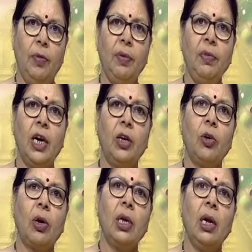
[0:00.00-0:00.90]
When we are
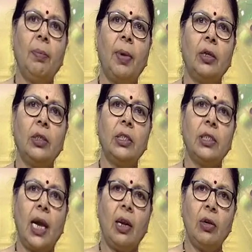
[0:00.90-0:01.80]
talking about the
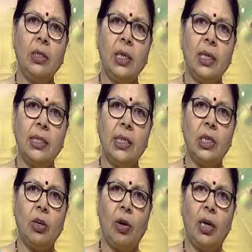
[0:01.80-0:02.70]
psychological
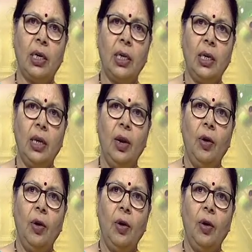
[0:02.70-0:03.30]
security,